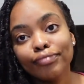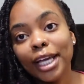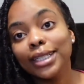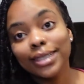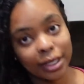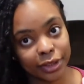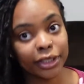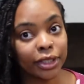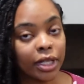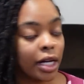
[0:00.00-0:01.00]
it's now
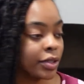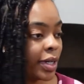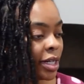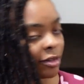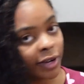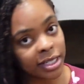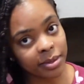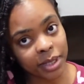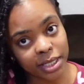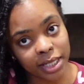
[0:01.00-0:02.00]
six o'clock. So I need to find
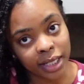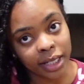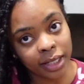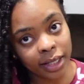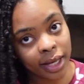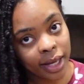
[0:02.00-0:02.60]
something to eat